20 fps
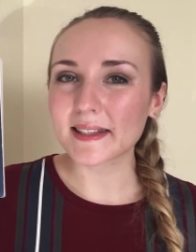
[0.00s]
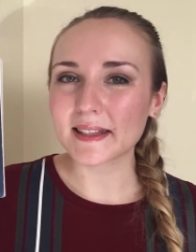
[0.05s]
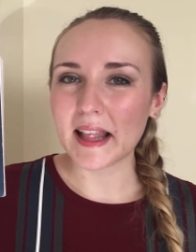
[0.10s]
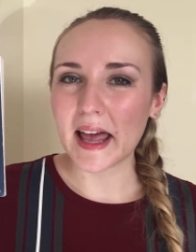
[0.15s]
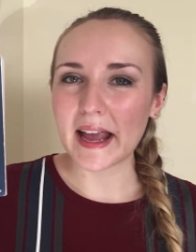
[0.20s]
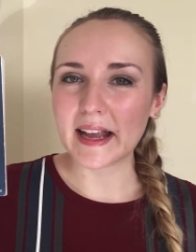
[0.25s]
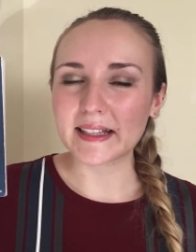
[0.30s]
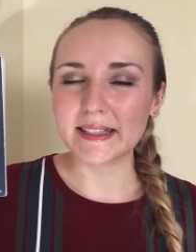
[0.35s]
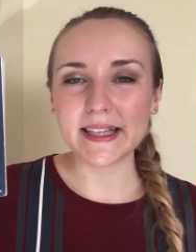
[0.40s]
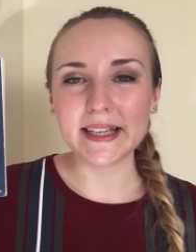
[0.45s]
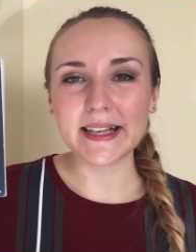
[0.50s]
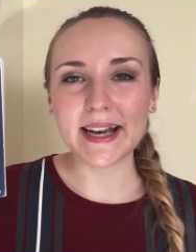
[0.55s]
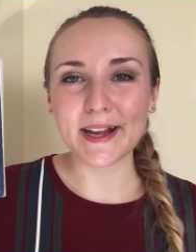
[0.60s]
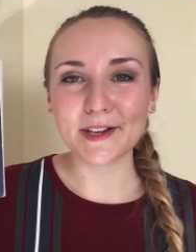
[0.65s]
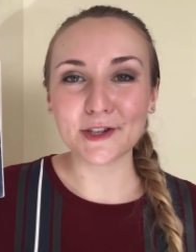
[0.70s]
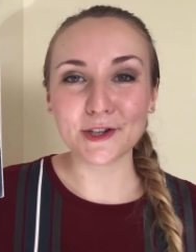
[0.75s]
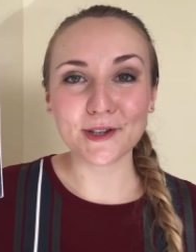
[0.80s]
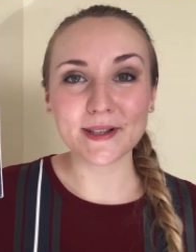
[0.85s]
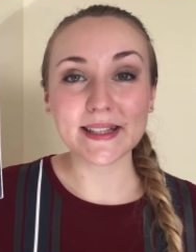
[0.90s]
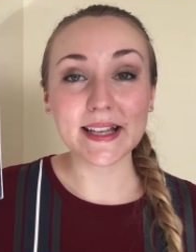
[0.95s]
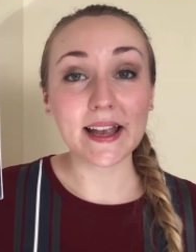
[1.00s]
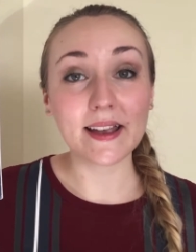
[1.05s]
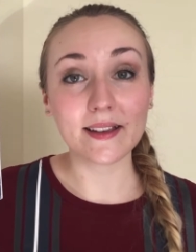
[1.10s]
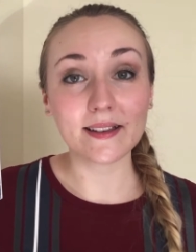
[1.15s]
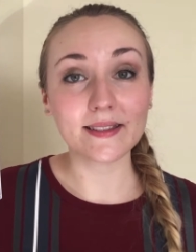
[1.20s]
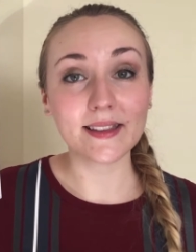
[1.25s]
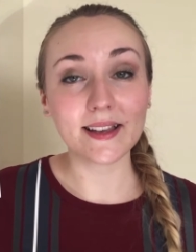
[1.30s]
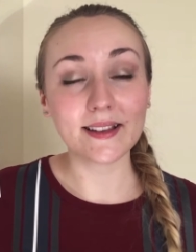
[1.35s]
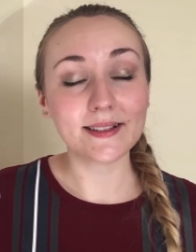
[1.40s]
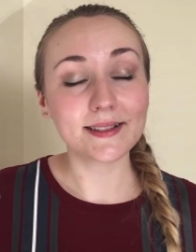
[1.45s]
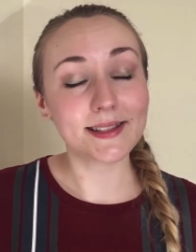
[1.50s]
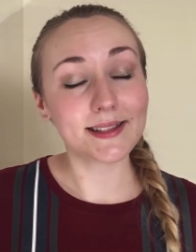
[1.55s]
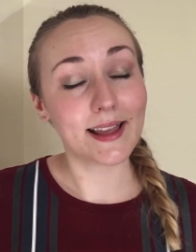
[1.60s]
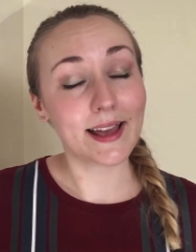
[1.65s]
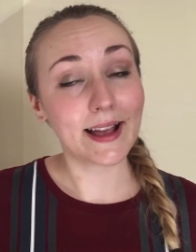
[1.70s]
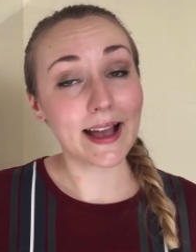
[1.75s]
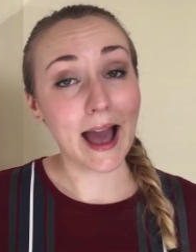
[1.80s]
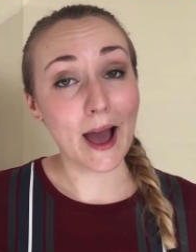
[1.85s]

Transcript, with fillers: like teenagers saying things like,